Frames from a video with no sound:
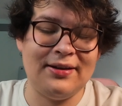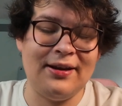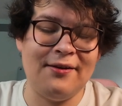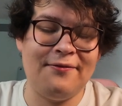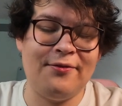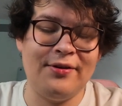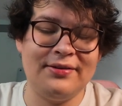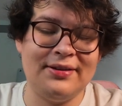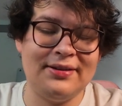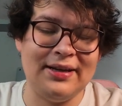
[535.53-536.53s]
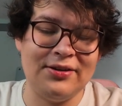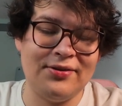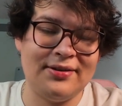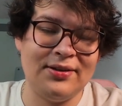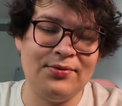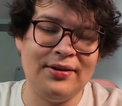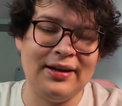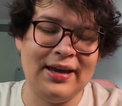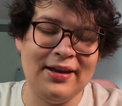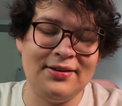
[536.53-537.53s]
Now, Forest is an interesting one. In
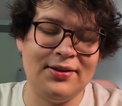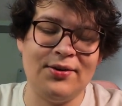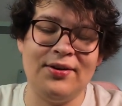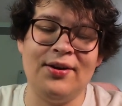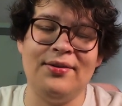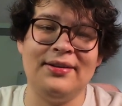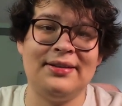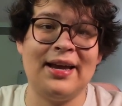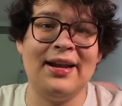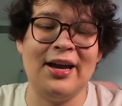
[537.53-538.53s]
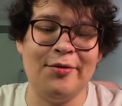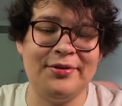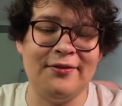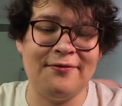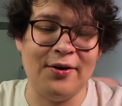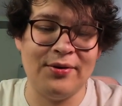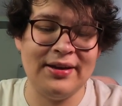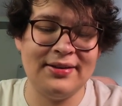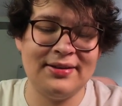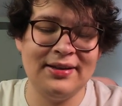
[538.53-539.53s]
case you don't know, this kind of helps you
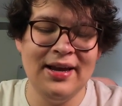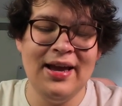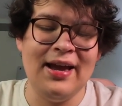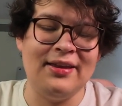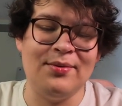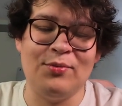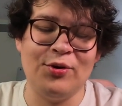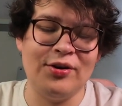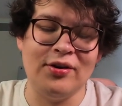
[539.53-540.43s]
focus, and the more you